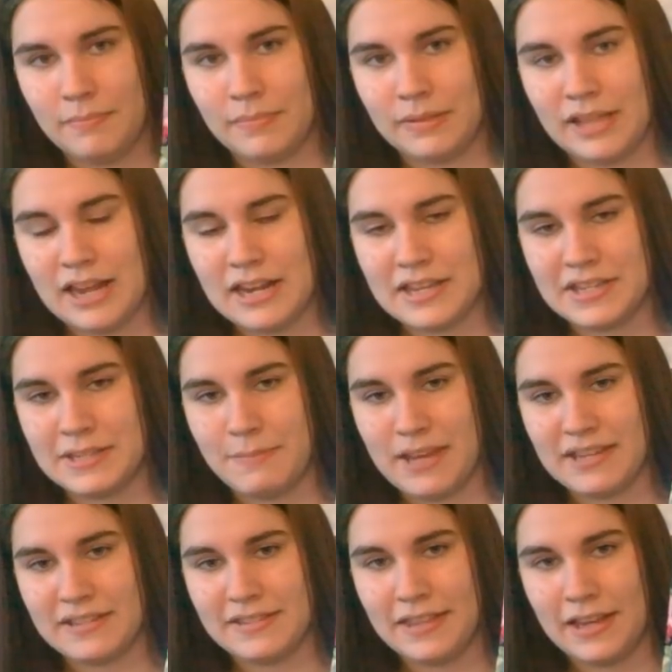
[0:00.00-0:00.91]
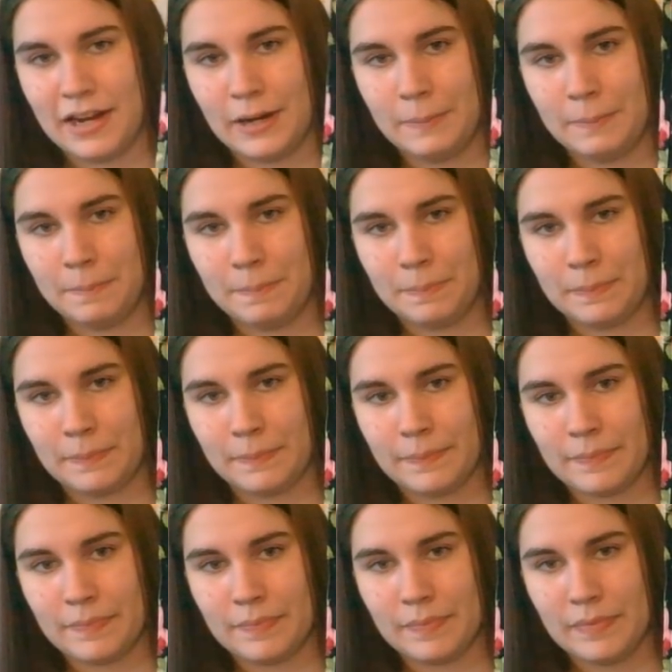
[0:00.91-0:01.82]
Plenty of space there.
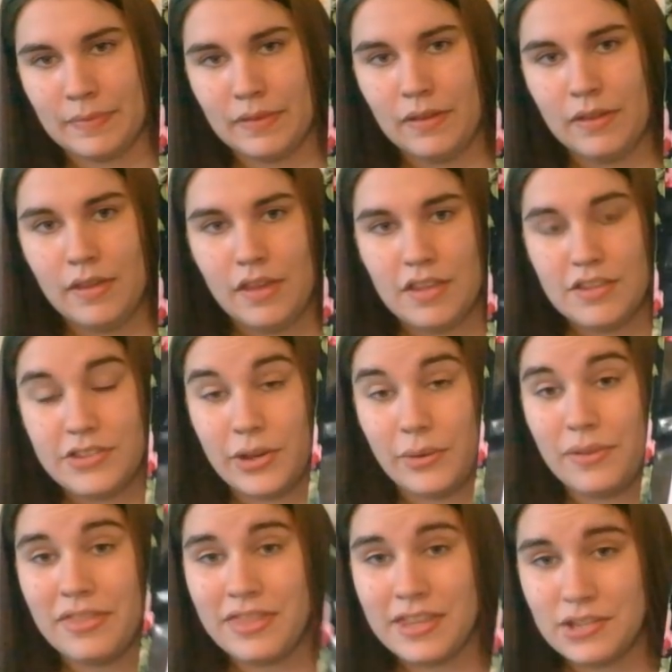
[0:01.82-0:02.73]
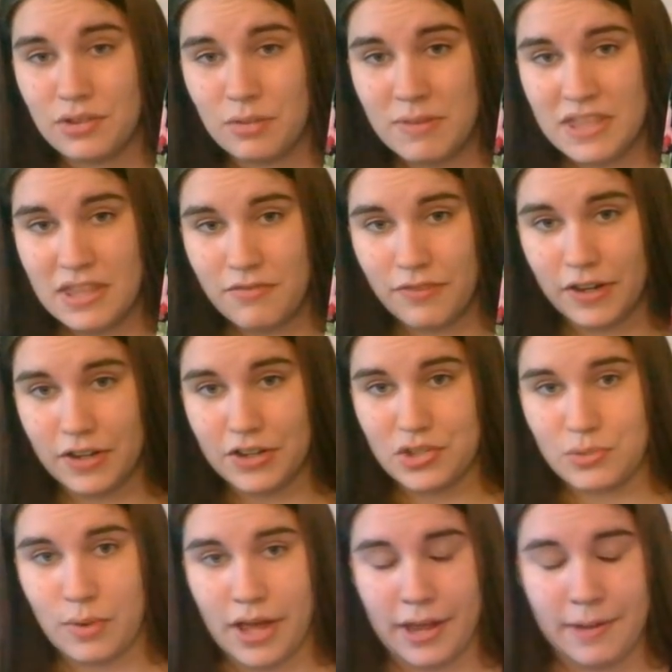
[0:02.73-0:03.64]
So this will be the
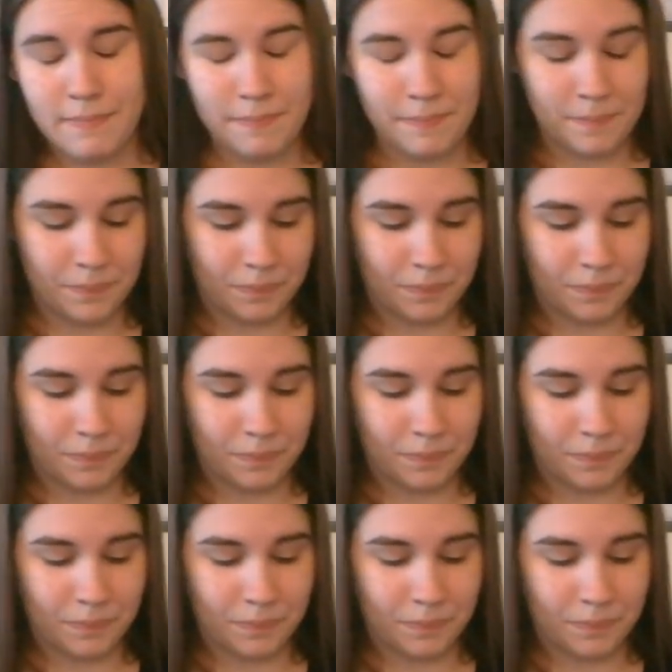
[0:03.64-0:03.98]
first one.